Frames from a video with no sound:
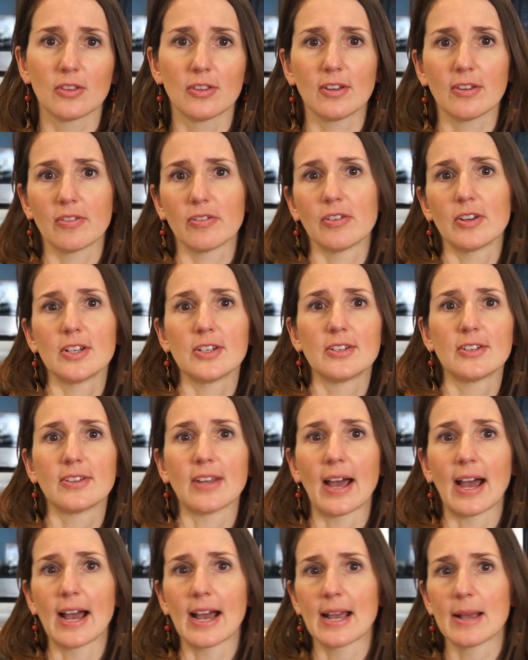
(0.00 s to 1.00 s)
different
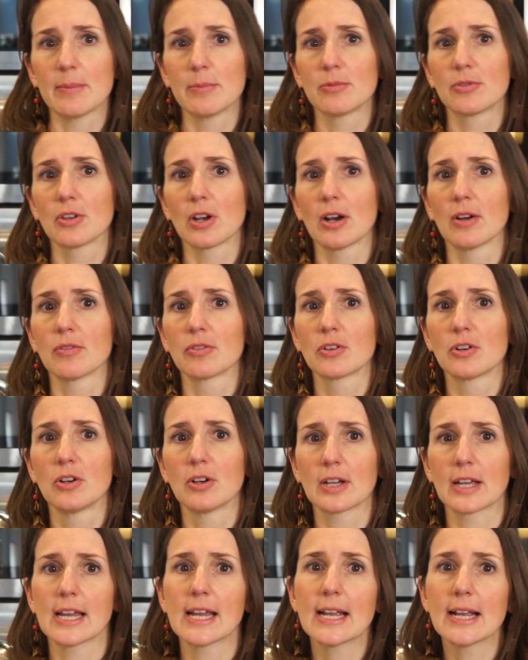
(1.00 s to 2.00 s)
times of
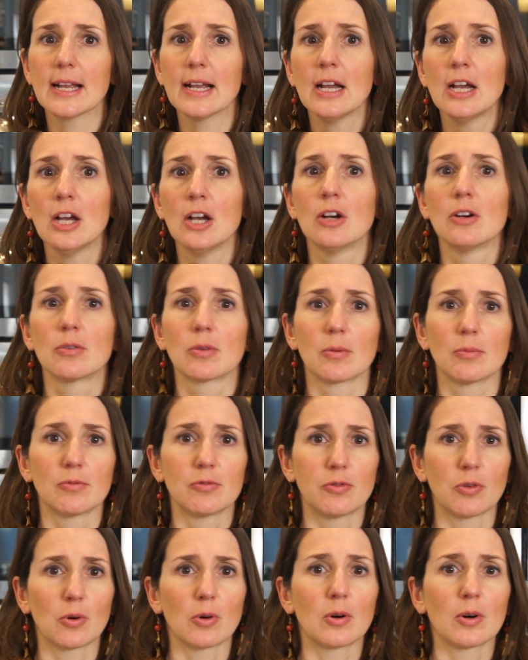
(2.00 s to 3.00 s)
cooking, from
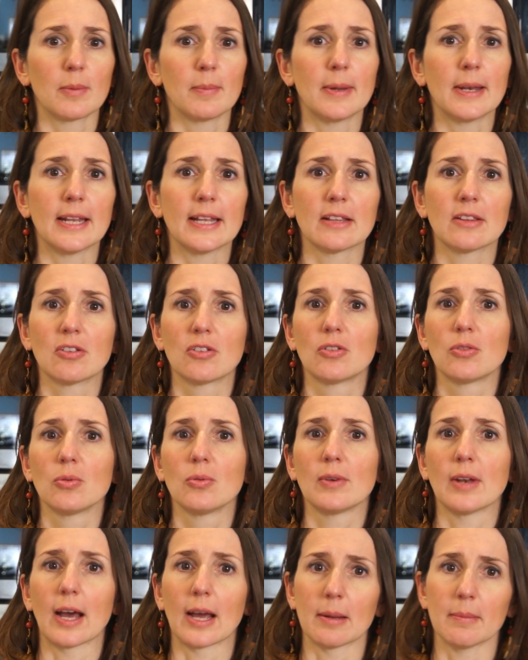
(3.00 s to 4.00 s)
4 minutes
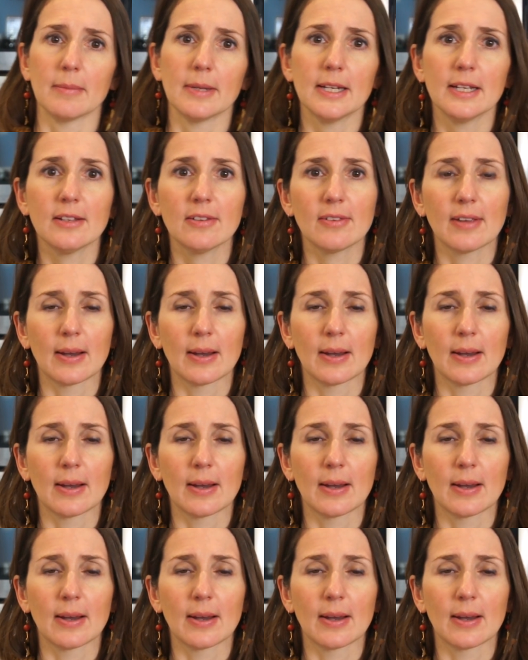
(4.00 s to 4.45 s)
to 9 minutes.